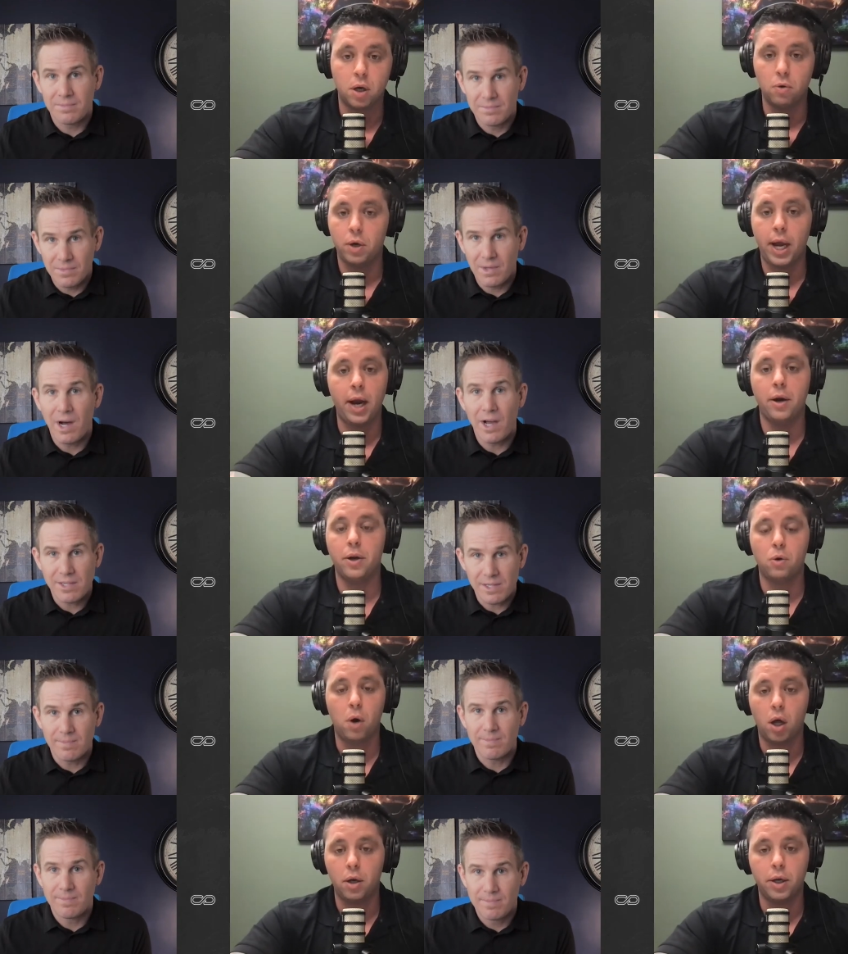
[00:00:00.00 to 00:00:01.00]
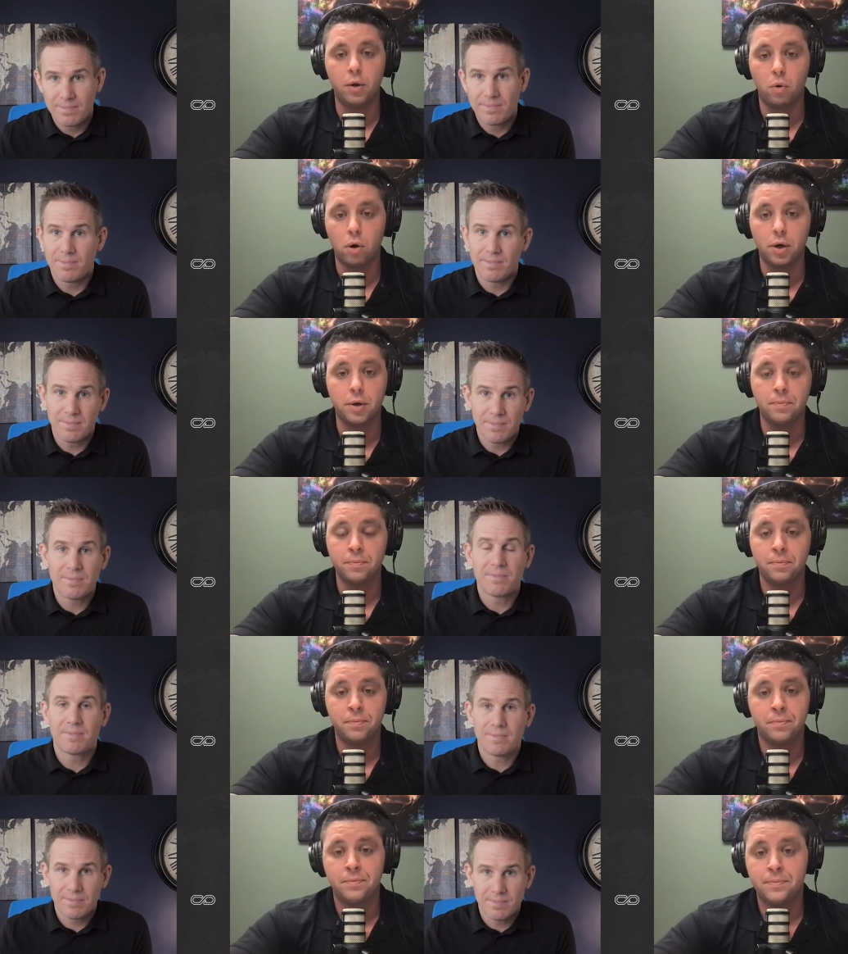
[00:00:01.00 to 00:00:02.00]
Speaker 1: I don't care awesome. your quality of work.
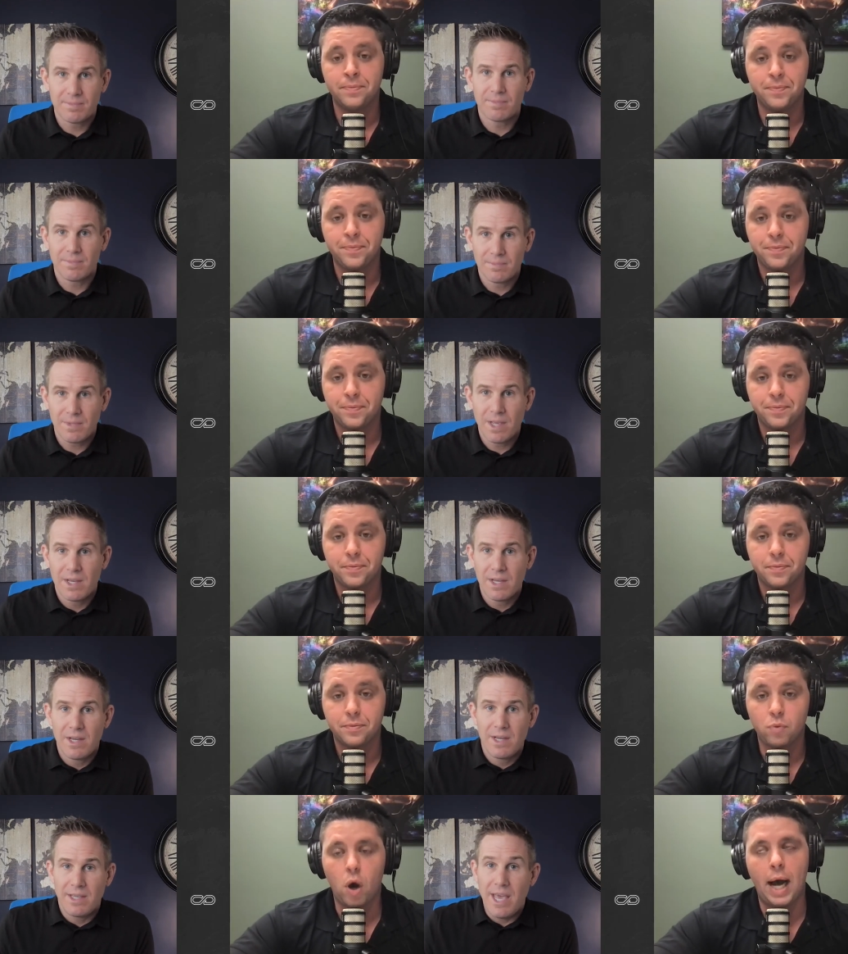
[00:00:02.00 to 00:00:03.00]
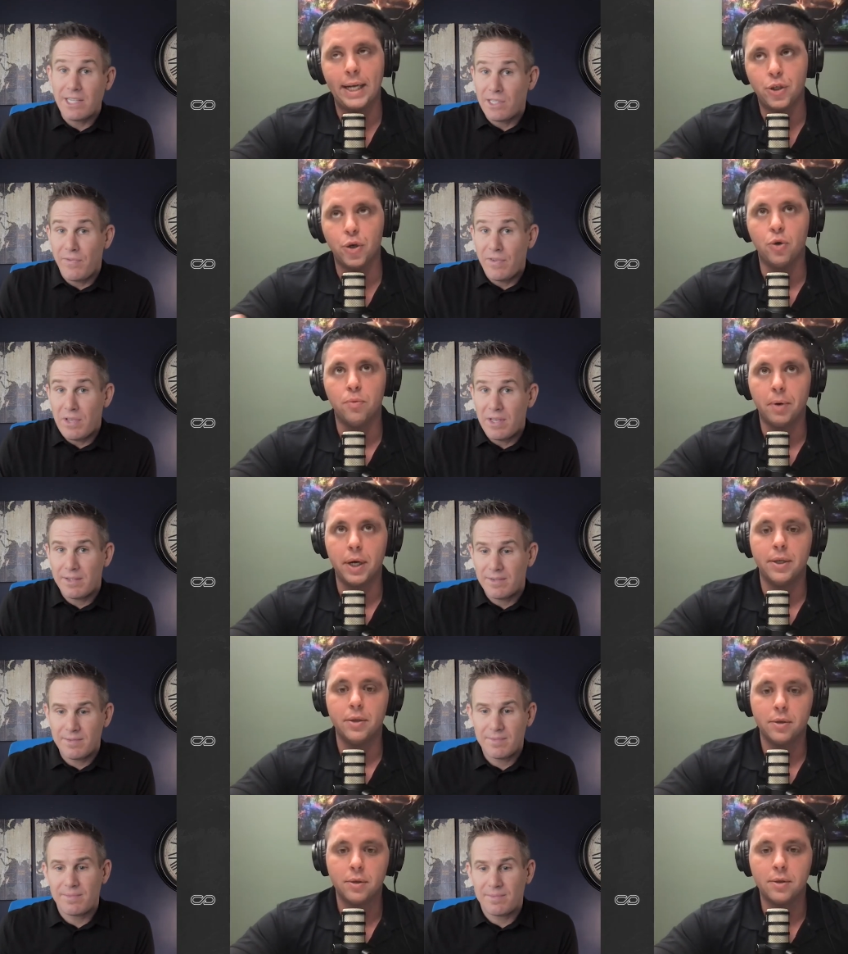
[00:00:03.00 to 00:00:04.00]
Well, I yeah, do, you,
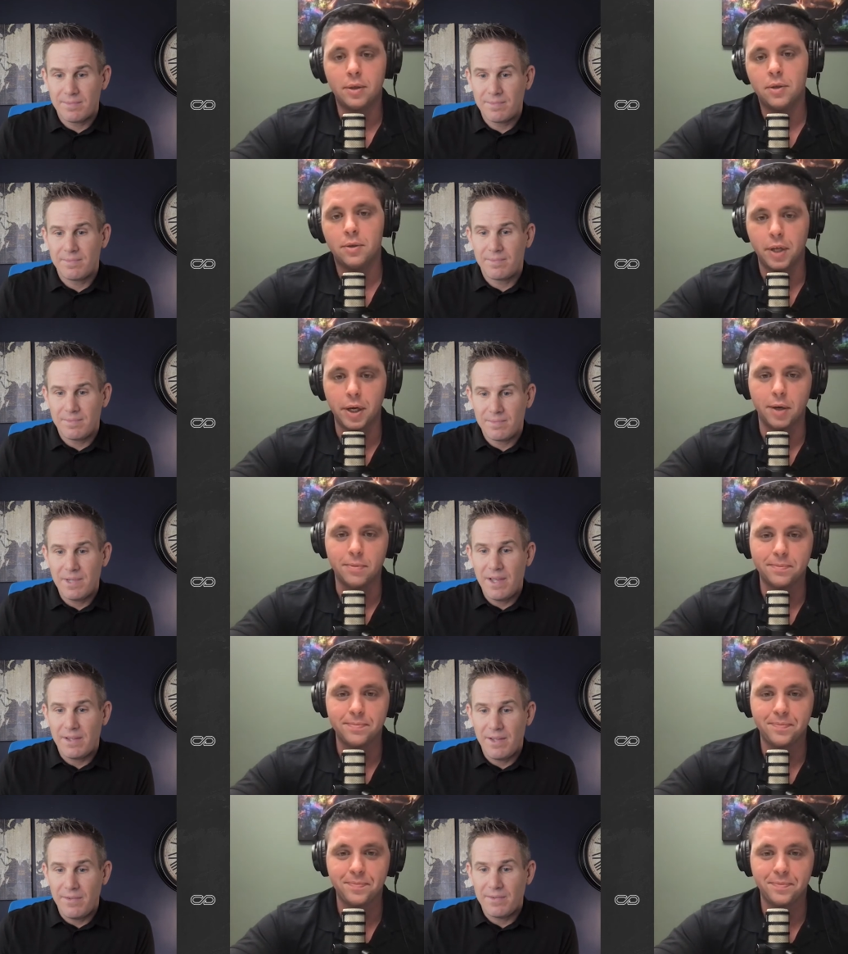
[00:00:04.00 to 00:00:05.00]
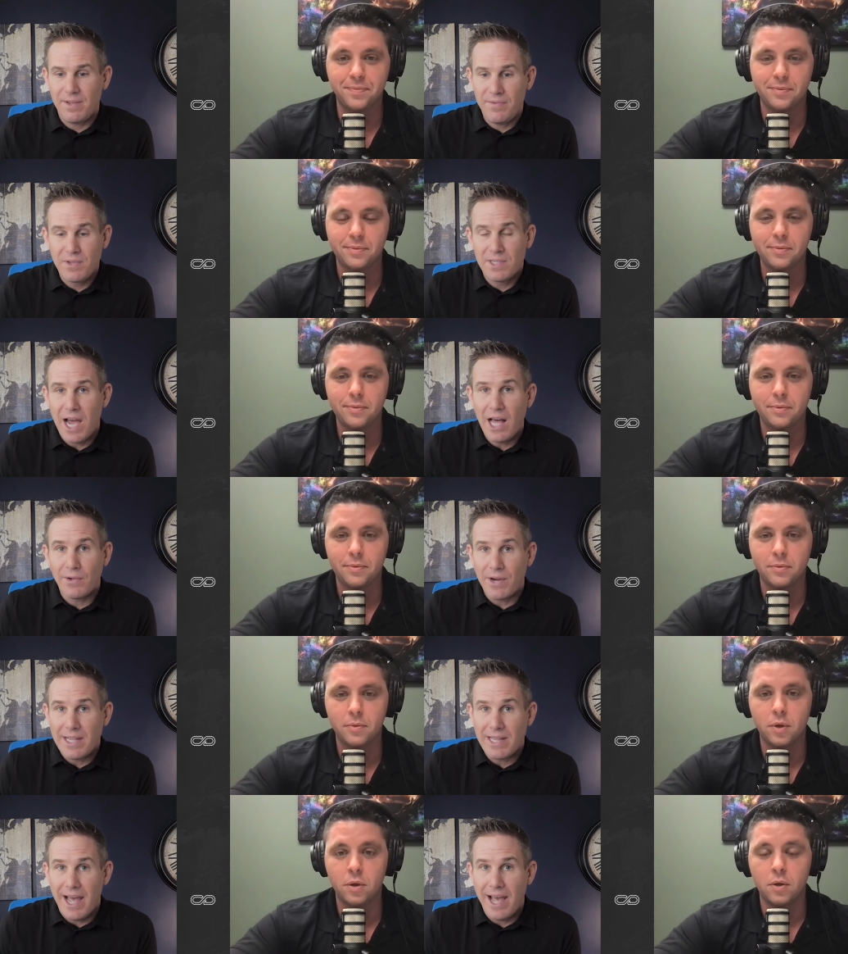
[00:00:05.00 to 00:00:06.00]
but you know,
Speaker 2: if you
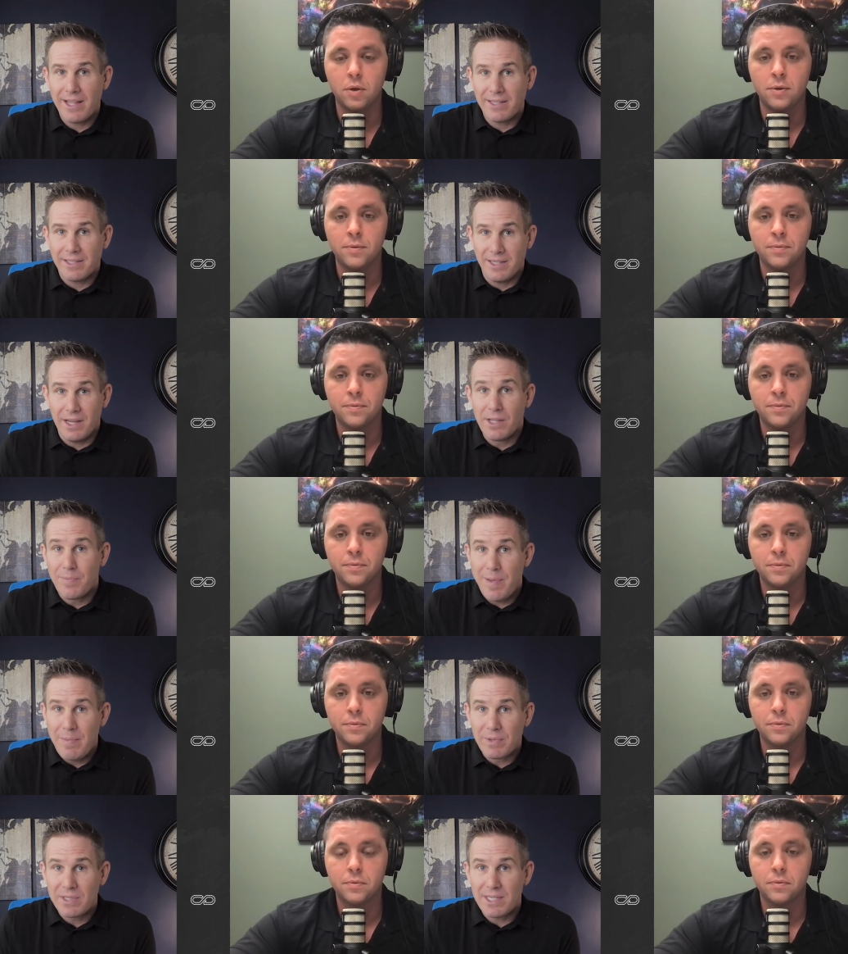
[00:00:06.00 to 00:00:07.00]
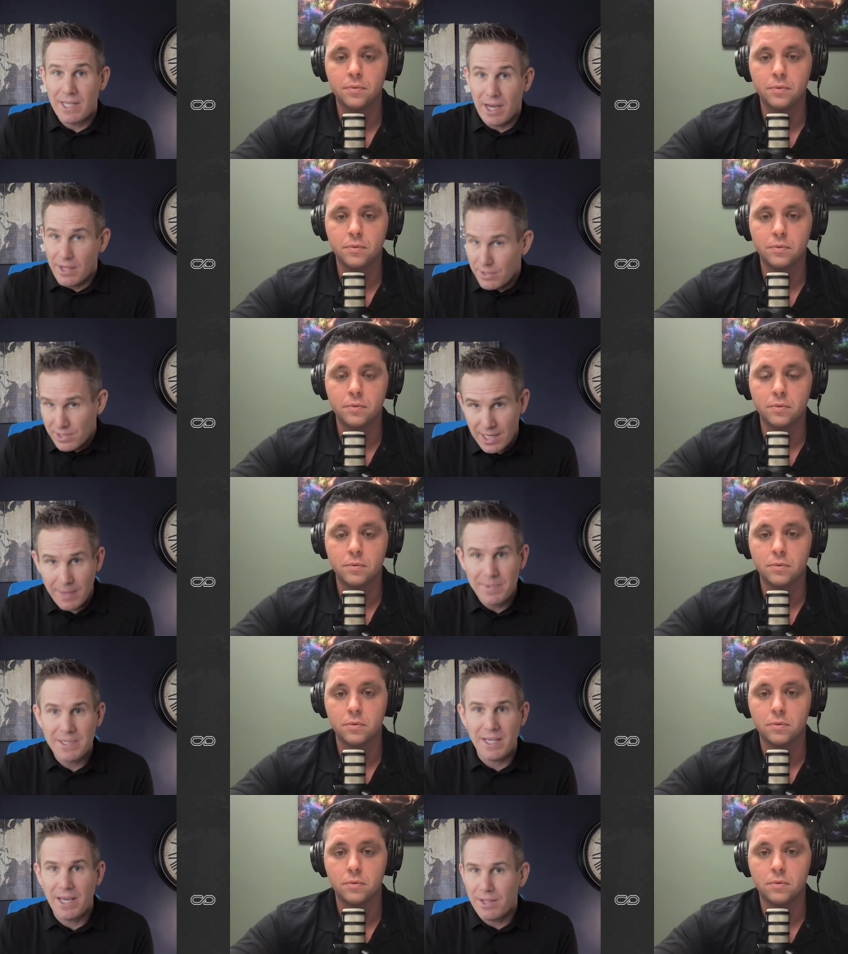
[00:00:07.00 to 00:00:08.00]
tolerate that, then other people see that, other
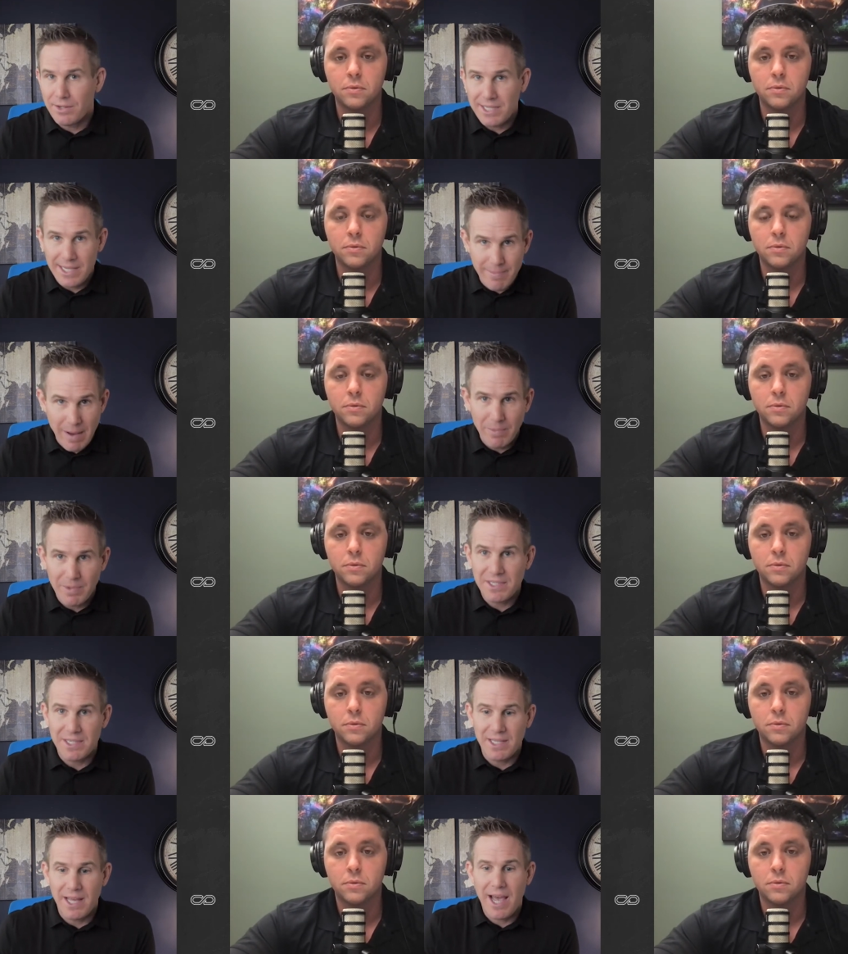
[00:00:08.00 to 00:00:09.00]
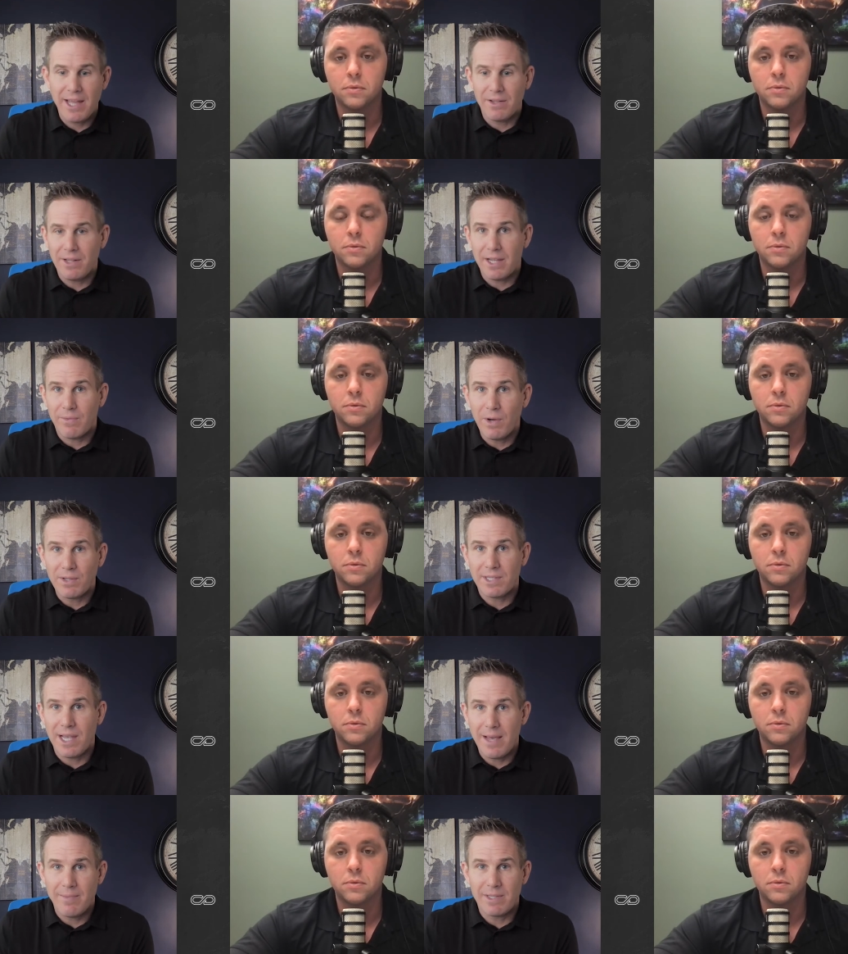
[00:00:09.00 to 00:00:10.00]
subs see, other team members see that, and they're like,
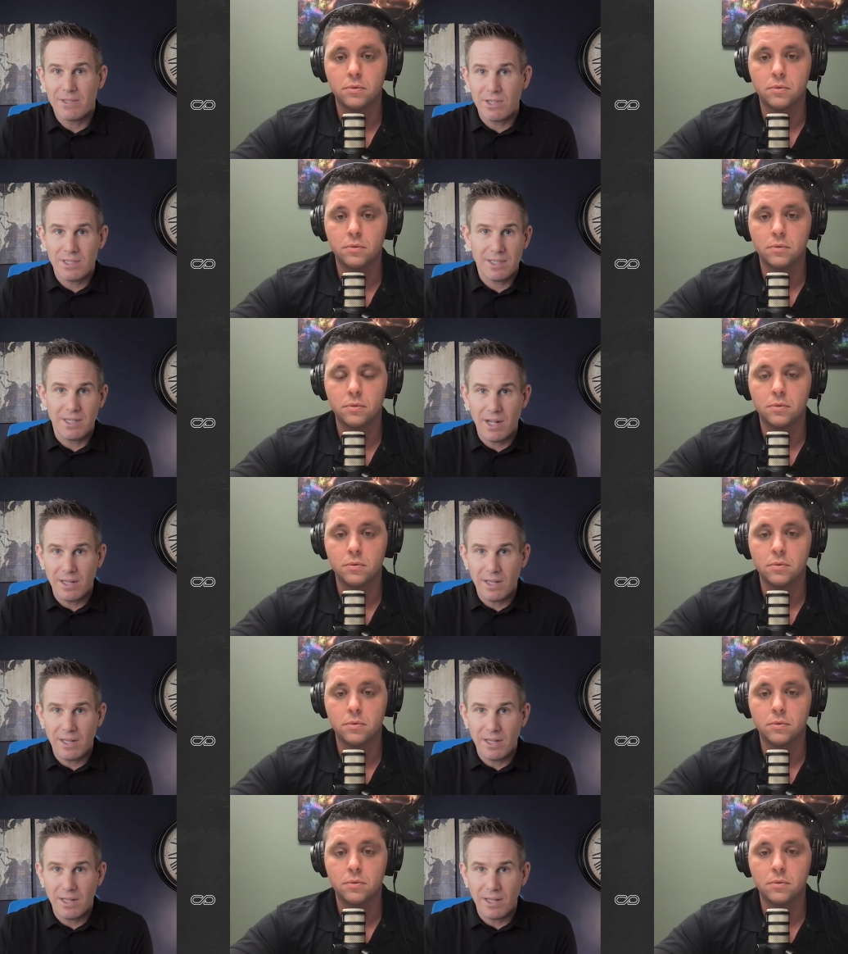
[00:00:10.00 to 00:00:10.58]
"Well, Sam is just you